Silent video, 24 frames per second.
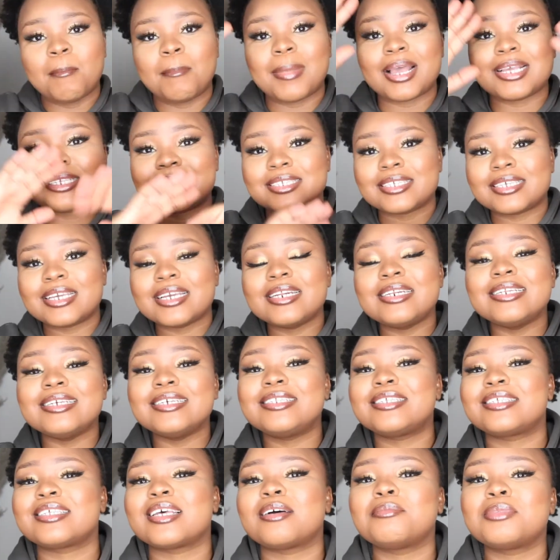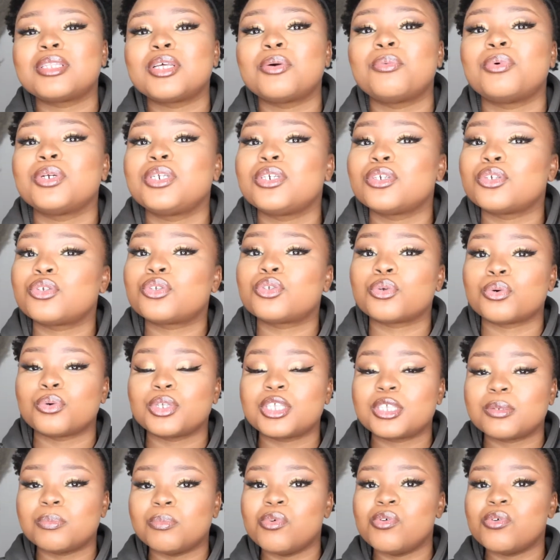My skin needs something which is so
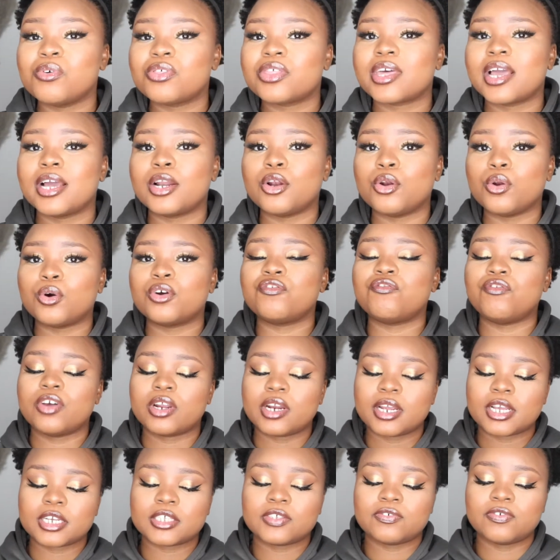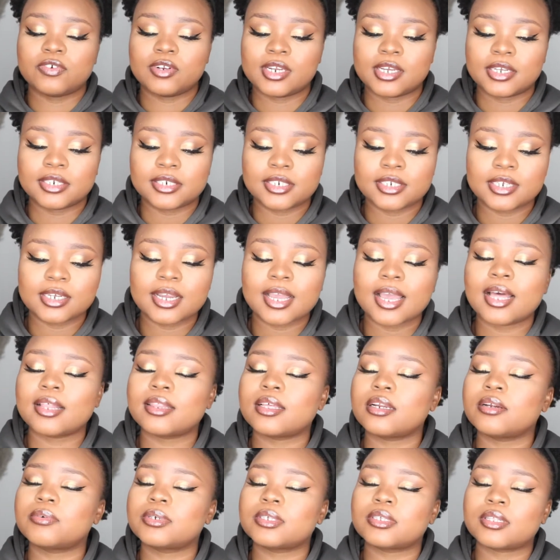smooth and not very exfoliating. And
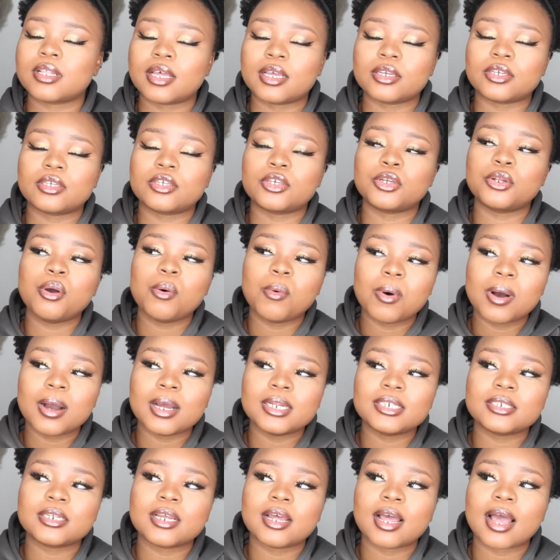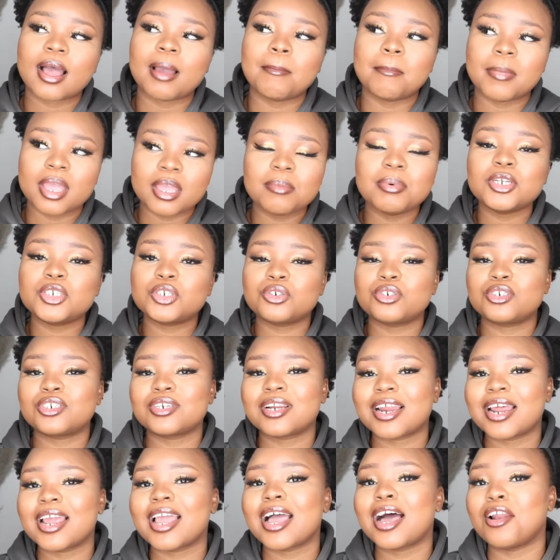then I was like, you know what, maybe I should
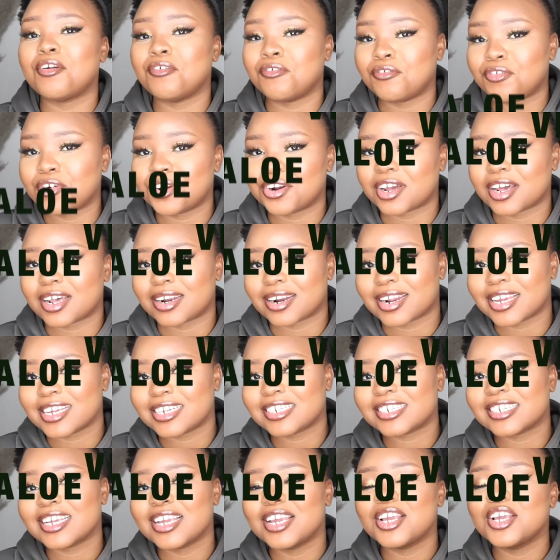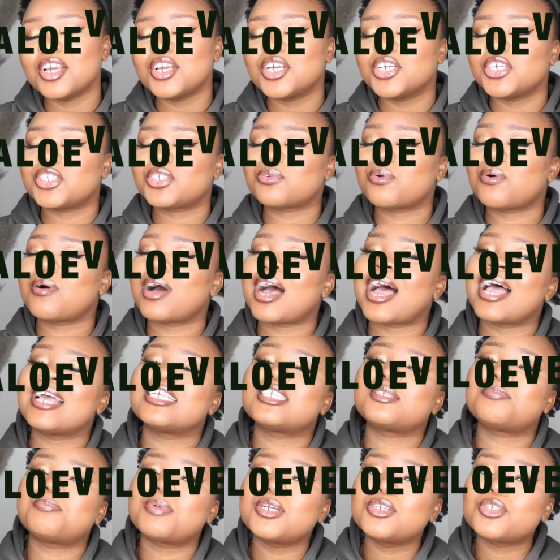try aloe vera, right? So I
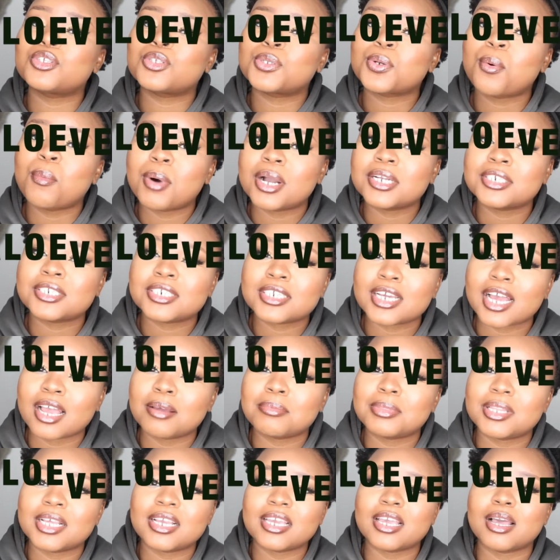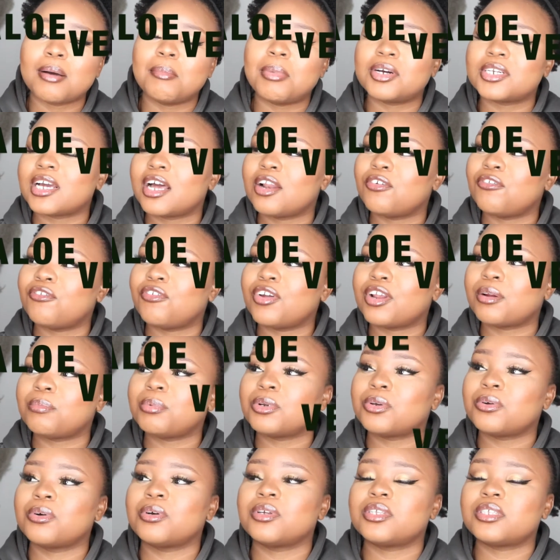spent so much time thinking about aloe vera
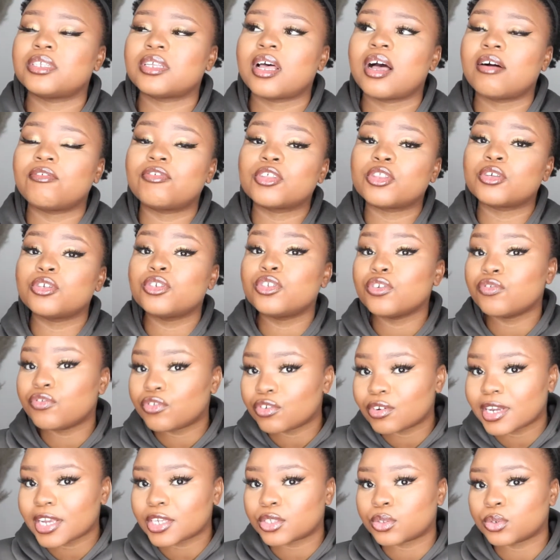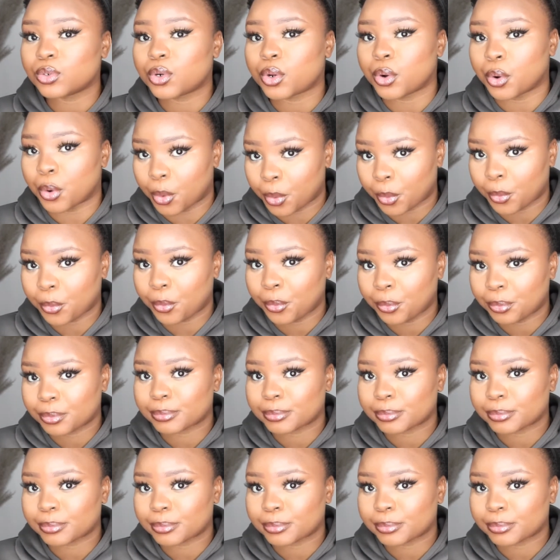because for those of you guys who don't know,